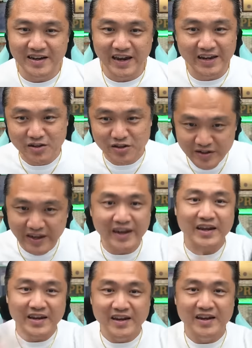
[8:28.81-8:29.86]
And
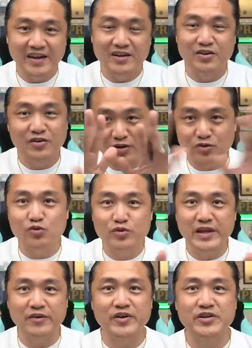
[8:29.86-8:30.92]
today, you got two
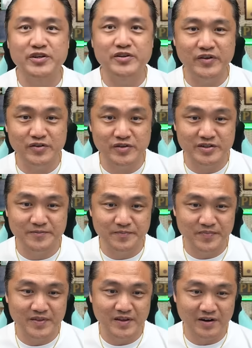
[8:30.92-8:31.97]
divergent views.
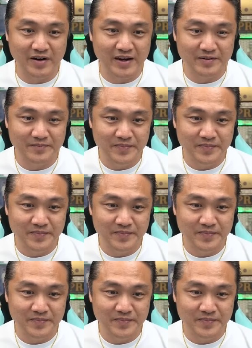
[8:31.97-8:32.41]
All right?